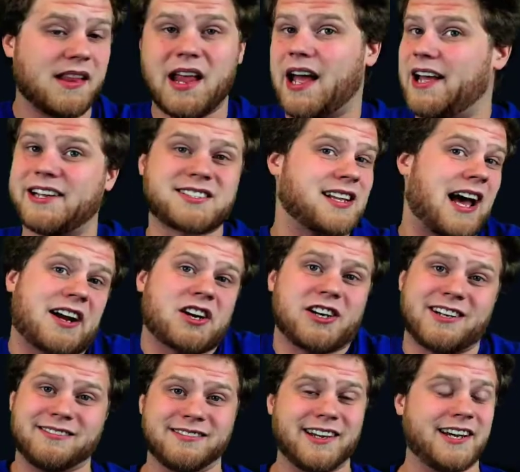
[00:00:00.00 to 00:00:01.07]
it's that
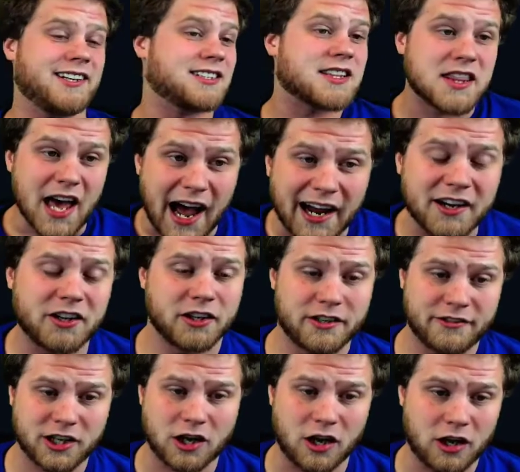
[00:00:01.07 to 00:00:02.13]
good. It's that good of
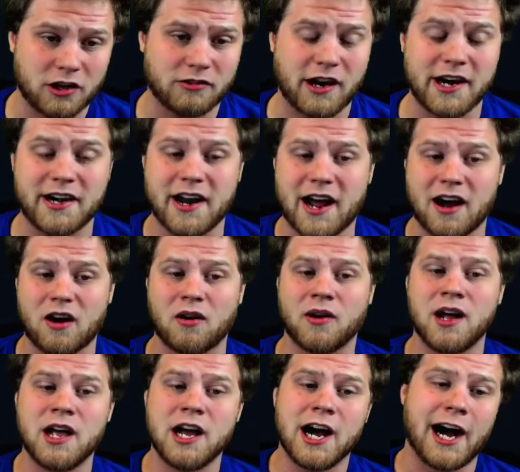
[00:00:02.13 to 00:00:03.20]
a card right now,
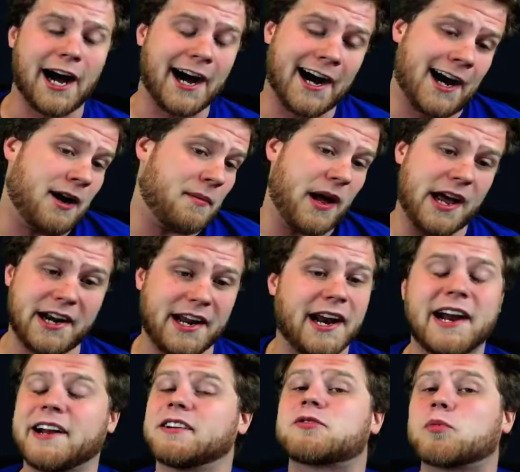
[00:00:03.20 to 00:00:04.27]
and
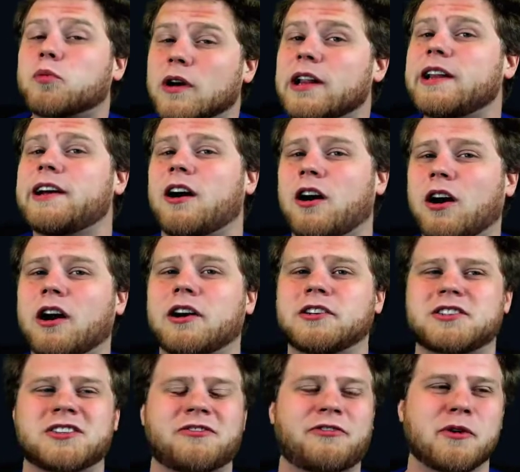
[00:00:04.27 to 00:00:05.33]
it's really
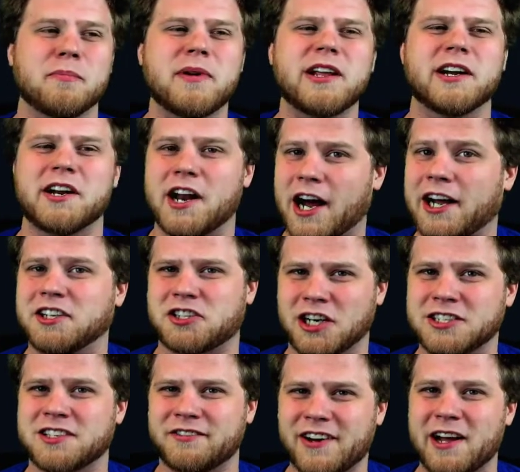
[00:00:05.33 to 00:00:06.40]
hard for me to not
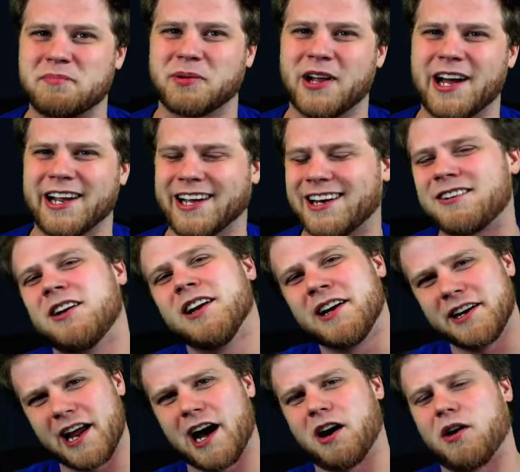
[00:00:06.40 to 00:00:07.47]
justify playing it.
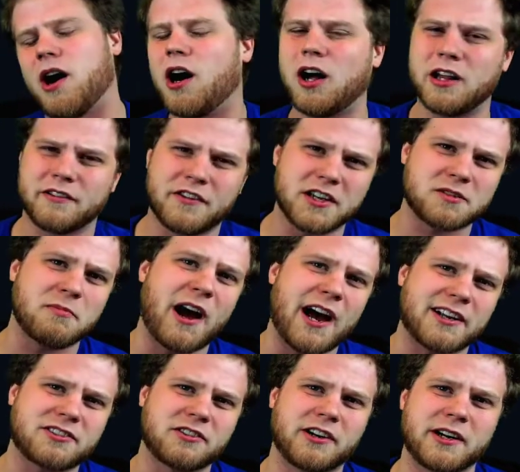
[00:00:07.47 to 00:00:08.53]
Now, all of this
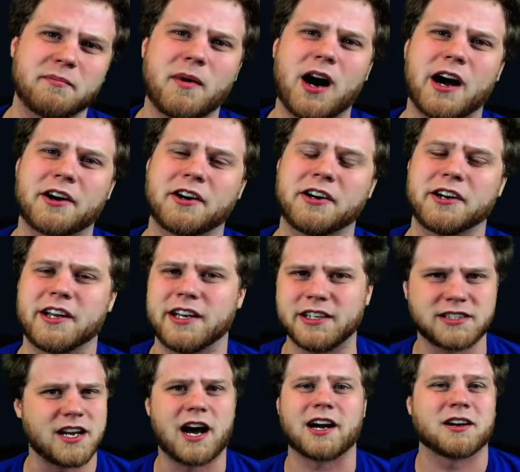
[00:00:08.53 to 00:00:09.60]
Mastering Modern
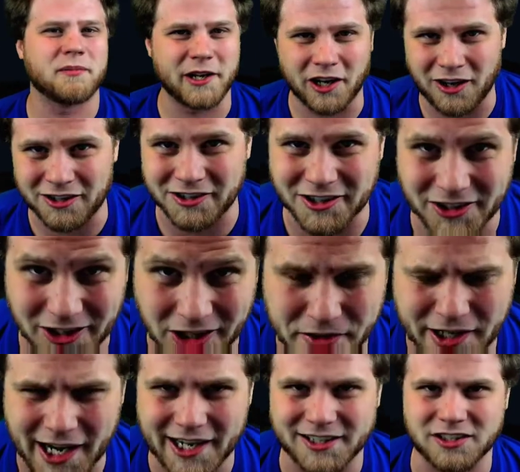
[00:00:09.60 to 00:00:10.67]
is not going to be all Uro
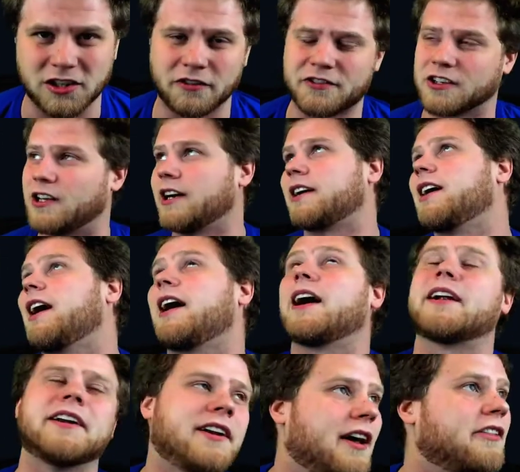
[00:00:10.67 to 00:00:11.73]
deck, so if you're like,
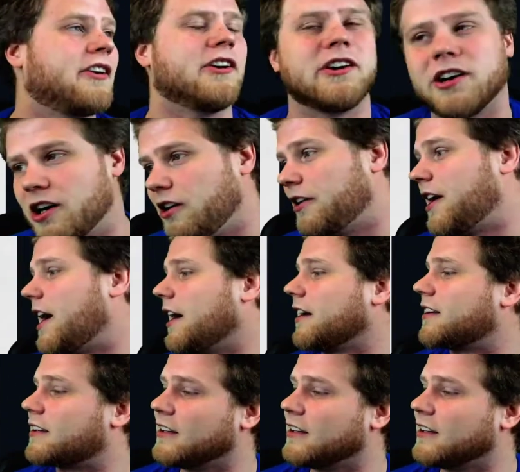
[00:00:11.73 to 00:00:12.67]
God, another Uro deck,